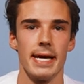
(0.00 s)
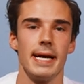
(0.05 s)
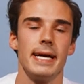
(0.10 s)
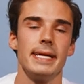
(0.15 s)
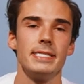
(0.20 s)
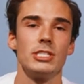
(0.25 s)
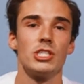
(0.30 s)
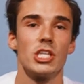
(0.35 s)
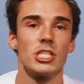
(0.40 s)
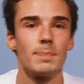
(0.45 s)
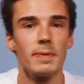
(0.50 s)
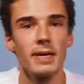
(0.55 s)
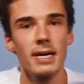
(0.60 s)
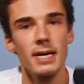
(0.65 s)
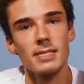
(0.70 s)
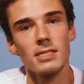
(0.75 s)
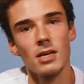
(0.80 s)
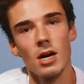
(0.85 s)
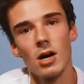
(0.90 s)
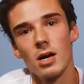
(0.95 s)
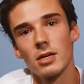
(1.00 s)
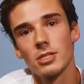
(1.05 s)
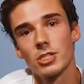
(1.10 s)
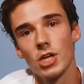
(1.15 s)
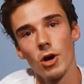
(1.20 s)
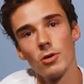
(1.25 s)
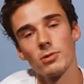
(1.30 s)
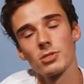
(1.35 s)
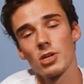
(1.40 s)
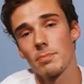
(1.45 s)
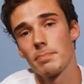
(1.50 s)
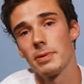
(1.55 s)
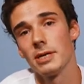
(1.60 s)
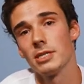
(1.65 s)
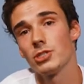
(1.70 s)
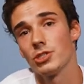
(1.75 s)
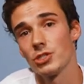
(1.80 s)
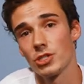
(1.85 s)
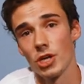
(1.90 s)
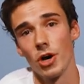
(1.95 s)
And just because our toes are
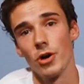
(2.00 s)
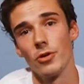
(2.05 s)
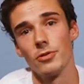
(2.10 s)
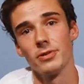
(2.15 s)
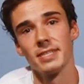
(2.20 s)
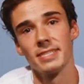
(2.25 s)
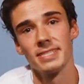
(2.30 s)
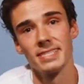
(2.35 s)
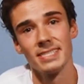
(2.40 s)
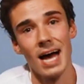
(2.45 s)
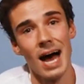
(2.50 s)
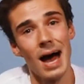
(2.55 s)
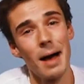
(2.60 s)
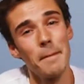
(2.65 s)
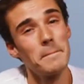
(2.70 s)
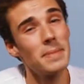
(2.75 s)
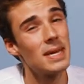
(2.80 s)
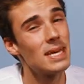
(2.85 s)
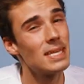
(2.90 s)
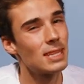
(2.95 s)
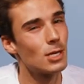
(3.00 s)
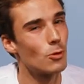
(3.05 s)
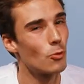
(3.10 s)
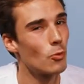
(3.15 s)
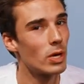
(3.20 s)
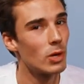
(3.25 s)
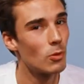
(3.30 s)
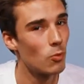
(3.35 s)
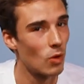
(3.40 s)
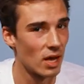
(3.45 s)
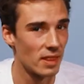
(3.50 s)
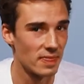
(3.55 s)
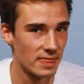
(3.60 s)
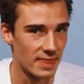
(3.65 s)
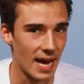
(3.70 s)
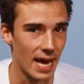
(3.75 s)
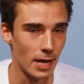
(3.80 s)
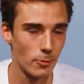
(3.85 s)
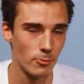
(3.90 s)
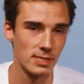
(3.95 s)
pigeon-toed does not mean that we want
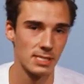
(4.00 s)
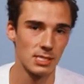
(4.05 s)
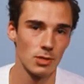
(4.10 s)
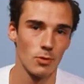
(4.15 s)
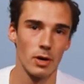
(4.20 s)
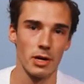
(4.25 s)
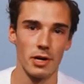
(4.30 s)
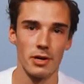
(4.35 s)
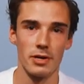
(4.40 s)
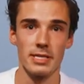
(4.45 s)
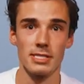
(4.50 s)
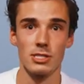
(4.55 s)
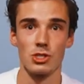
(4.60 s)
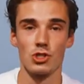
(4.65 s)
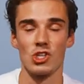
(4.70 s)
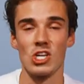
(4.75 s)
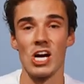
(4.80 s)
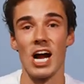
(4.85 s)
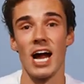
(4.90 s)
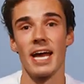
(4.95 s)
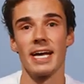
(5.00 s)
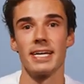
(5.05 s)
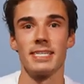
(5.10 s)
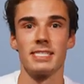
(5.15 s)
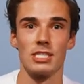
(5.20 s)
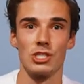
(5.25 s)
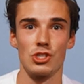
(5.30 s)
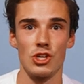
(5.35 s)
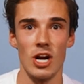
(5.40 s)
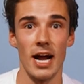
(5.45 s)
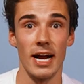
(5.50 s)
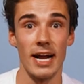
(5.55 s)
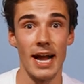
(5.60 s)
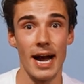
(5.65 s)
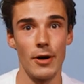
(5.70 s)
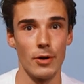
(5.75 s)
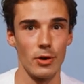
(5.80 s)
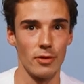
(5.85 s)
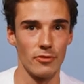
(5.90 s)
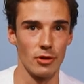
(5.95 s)
that. We still want our knees trying to track
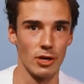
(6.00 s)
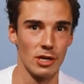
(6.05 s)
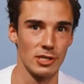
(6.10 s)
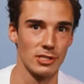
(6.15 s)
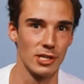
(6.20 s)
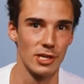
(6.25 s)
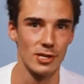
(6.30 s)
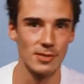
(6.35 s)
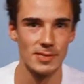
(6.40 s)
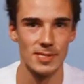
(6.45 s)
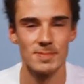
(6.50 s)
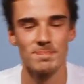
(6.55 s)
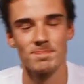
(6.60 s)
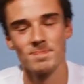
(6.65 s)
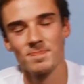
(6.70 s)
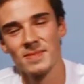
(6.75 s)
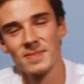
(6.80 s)
out over our toes.